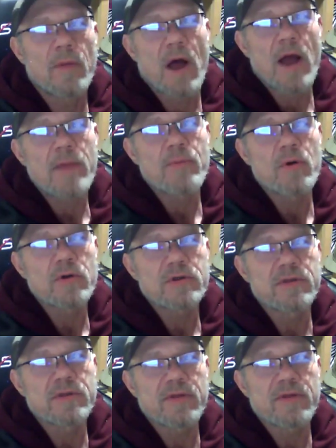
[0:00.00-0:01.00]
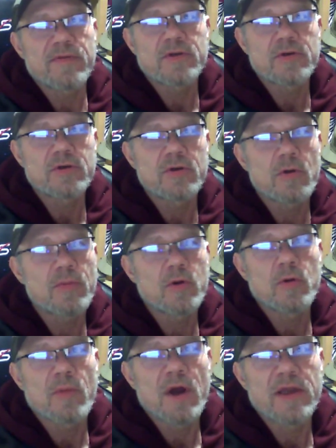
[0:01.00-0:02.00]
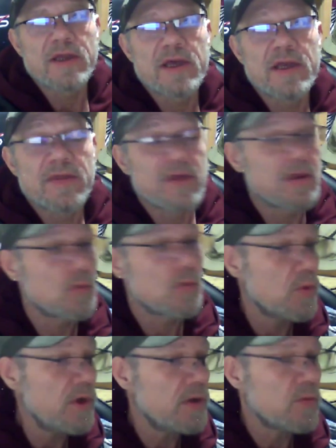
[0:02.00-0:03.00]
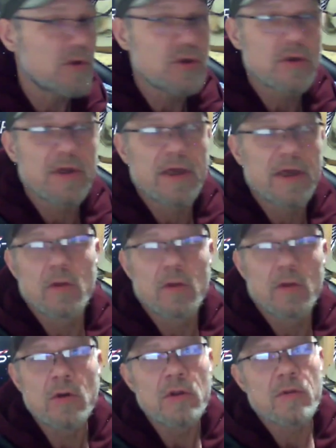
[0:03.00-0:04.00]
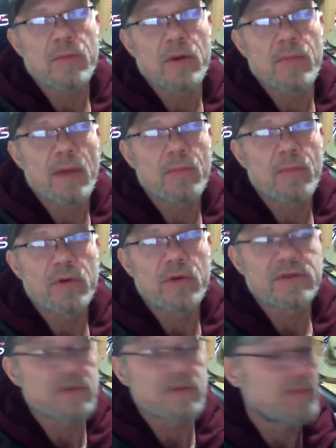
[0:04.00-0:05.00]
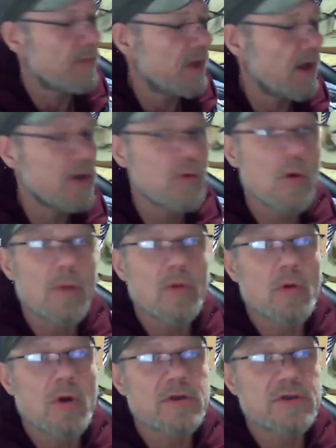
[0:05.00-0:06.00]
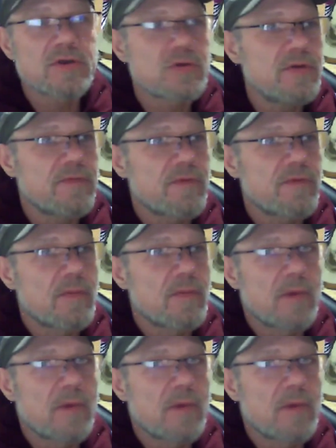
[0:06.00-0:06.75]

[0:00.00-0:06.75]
I personally believe that you should open your mind to anything and read what you can. Learn a little bit about Buddhism. I mean, I grew up across the street from